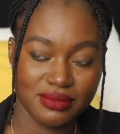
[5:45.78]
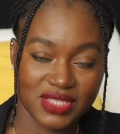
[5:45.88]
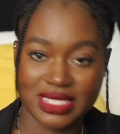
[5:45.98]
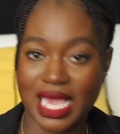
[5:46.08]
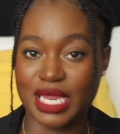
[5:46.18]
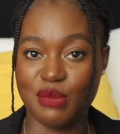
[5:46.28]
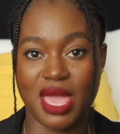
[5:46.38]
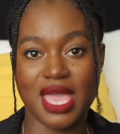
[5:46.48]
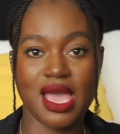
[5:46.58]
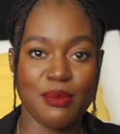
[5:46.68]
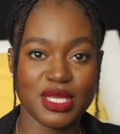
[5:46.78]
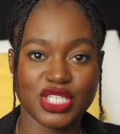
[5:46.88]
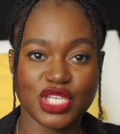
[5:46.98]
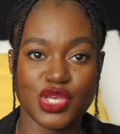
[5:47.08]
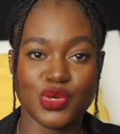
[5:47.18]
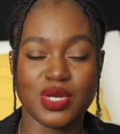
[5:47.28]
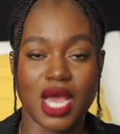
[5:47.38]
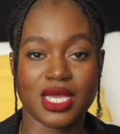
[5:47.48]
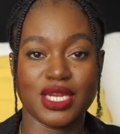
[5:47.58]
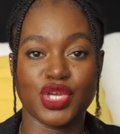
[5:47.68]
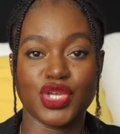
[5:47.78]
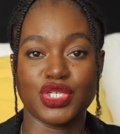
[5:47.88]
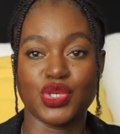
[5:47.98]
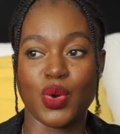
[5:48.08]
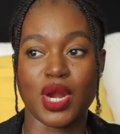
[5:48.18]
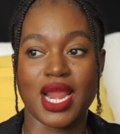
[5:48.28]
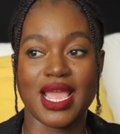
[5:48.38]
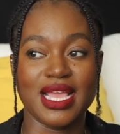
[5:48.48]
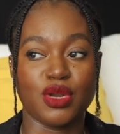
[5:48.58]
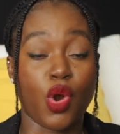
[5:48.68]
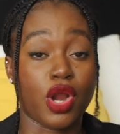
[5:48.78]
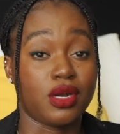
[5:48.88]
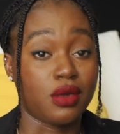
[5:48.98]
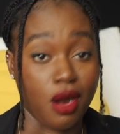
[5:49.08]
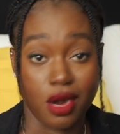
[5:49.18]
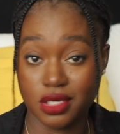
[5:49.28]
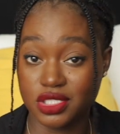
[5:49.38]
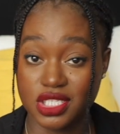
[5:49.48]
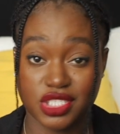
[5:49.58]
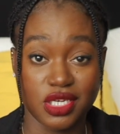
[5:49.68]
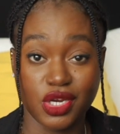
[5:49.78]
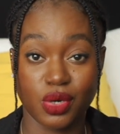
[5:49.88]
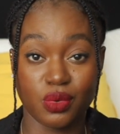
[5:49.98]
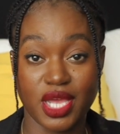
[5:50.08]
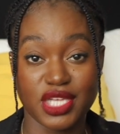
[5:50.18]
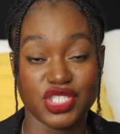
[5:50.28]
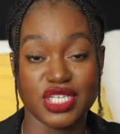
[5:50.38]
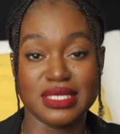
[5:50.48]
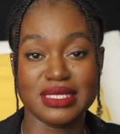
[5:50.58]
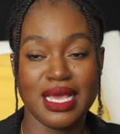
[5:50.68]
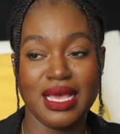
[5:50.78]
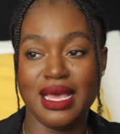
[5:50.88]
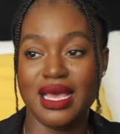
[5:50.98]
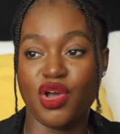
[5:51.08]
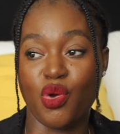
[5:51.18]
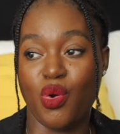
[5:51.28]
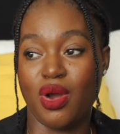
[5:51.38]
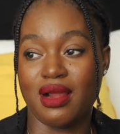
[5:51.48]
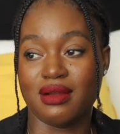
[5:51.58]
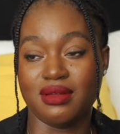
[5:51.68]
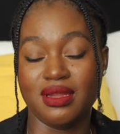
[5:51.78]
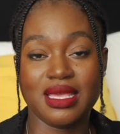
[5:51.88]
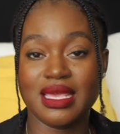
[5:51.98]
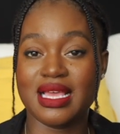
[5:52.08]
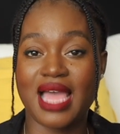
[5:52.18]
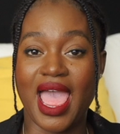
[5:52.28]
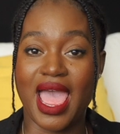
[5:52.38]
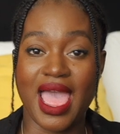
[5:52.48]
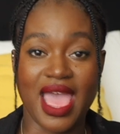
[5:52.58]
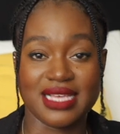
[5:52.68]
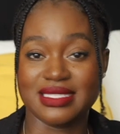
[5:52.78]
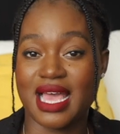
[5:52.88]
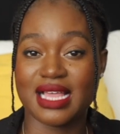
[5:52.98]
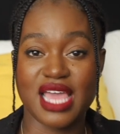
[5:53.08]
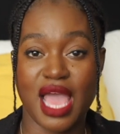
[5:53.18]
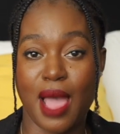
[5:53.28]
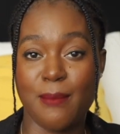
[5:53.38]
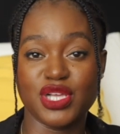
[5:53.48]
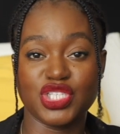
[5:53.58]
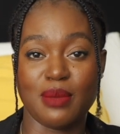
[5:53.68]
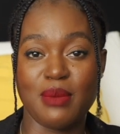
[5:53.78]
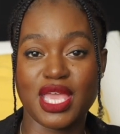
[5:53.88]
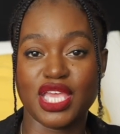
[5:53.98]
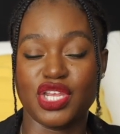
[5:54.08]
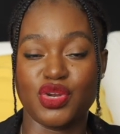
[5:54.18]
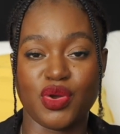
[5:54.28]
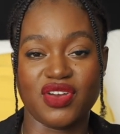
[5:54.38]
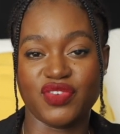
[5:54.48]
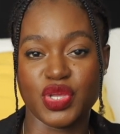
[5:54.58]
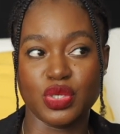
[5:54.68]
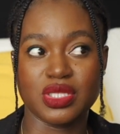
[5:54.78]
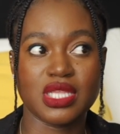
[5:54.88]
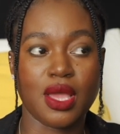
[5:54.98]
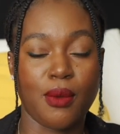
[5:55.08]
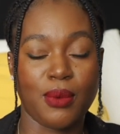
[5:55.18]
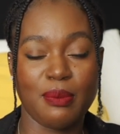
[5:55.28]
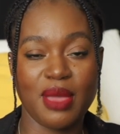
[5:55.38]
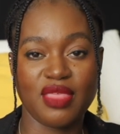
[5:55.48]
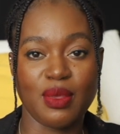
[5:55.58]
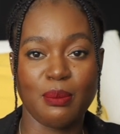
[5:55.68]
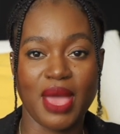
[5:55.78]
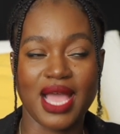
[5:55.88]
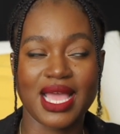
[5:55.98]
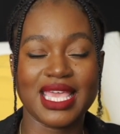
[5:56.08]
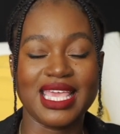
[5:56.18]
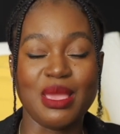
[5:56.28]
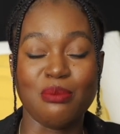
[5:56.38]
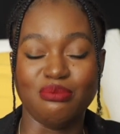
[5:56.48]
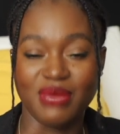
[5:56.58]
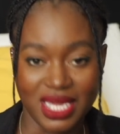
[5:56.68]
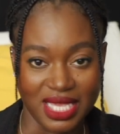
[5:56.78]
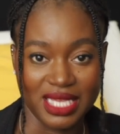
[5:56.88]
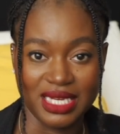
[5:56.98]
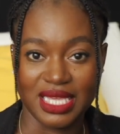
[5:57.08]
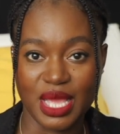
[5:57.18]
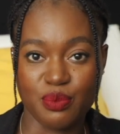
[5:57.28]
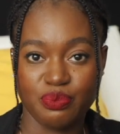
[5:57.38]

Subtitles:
Sally Mae coming to you, knocking on your door and or garnishing your wages or looking at exactly how much you're making in order for you to repay them back immediately.